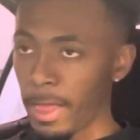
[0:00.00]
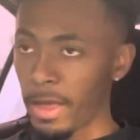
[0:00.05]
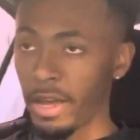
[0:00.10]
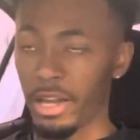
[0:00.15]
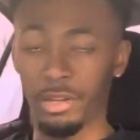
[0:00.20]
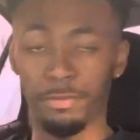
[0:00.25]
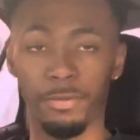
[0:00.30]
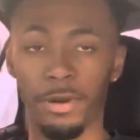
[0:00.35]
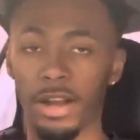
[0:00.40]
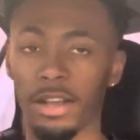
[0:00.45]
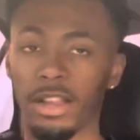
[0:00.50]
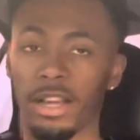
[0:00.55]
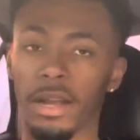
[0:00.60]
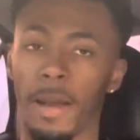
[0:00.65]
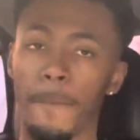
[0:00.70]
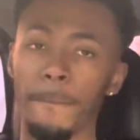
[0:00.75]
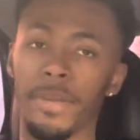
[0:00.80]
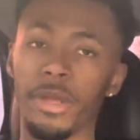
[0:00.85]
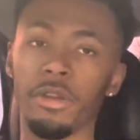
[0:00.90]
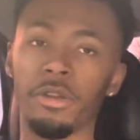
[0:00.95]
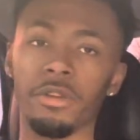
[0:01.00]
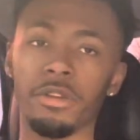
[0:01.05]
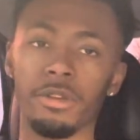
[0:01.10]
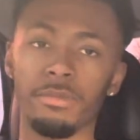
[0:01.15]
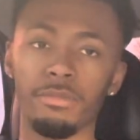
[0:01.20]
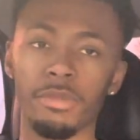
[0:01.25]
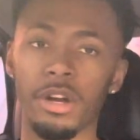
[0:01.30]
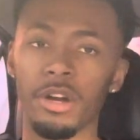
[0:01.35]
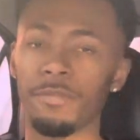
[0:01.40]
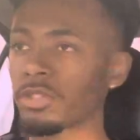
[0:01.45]
it's probably like a
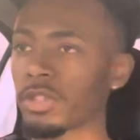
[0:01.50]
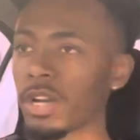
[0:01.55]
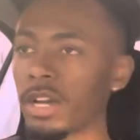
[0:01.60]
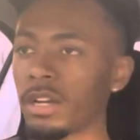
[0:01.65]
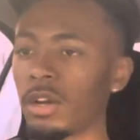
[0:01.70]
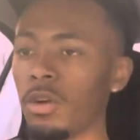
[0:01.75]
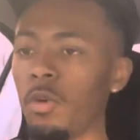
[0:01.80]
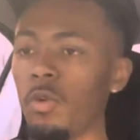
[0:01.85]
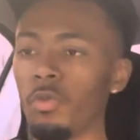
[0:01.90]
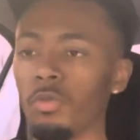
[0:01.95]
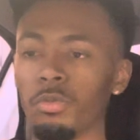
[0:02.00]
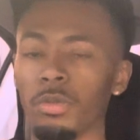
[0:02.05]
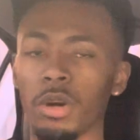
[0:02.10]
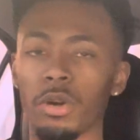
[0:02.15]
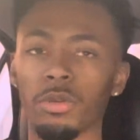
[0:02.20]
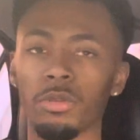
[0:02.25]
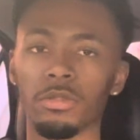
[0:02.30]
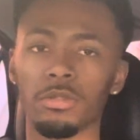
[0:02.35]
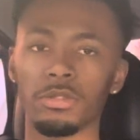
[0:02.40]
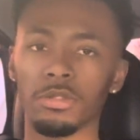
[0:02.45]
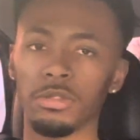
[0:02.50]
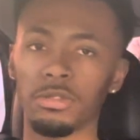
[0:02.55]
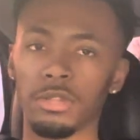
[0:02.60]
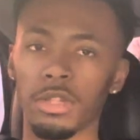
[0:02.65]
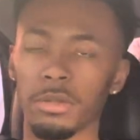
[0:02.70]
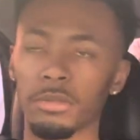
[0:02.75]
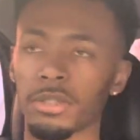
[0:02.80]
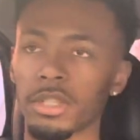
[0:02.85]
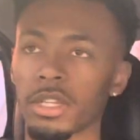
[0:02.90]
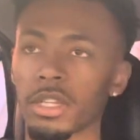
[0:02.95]
billion up trying to hoop, bro. You know
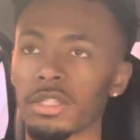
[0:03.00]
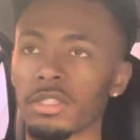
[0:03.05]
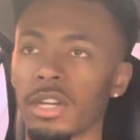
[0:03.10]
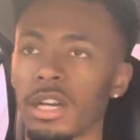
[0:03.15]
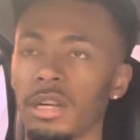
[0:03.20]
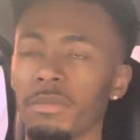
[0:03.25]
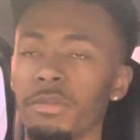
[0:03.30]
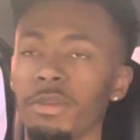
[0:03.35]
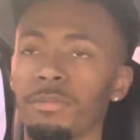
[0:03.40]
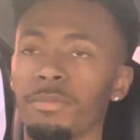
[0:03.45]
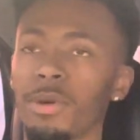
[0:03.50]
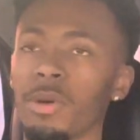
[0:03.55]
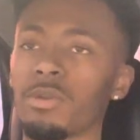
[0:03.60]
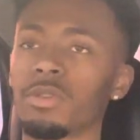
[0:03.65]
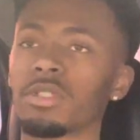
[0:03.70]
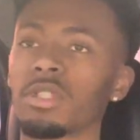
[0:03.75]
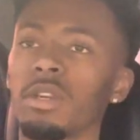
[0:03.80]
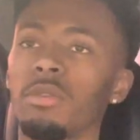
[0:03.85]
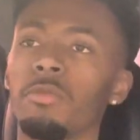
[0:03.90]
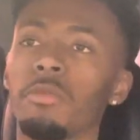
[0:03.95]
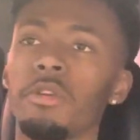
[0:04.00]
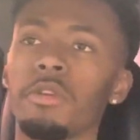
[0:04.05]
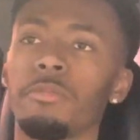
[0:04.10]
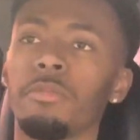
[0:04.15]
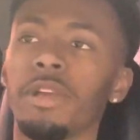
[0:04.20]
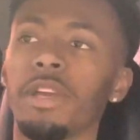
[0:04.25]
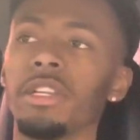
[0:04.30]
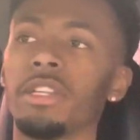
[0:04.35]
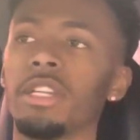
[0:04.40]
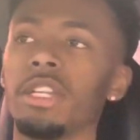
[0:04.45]
what I'm saying? Trying to be pro somewhere,
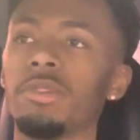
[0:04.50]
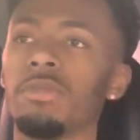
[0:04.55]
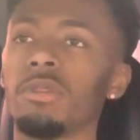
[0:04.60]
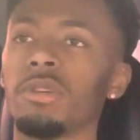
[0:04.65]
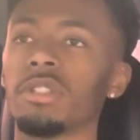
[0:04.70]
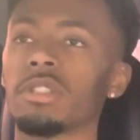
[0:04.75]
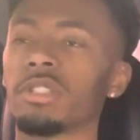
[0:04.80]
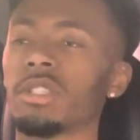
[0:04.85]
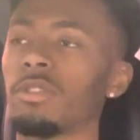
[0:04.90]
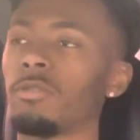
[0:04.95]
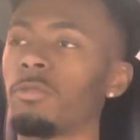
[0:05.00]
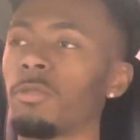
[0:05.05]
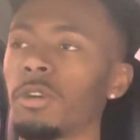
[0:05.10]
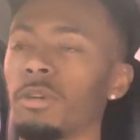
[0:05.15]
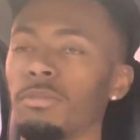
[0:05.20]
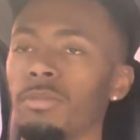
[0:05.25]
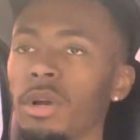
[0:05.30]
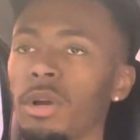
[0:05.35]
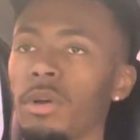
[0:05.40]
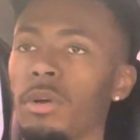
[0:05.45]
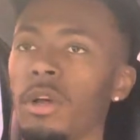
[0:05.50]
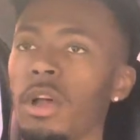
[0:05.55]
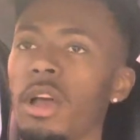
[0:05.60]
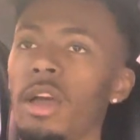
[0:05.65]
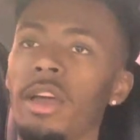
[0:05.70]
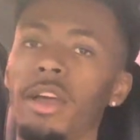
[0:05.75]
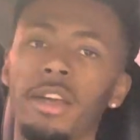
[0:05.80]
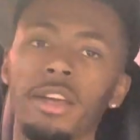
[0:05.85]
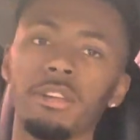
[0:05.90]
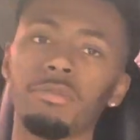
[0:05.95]
play D1 somewhere, bro.
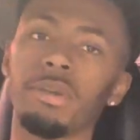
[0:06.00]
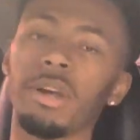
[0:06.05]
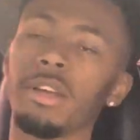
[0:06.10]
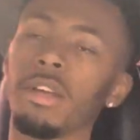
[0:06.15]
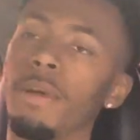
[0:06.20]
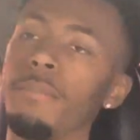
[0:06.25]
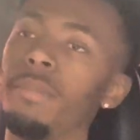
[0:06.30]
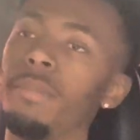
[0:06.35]
It's probably a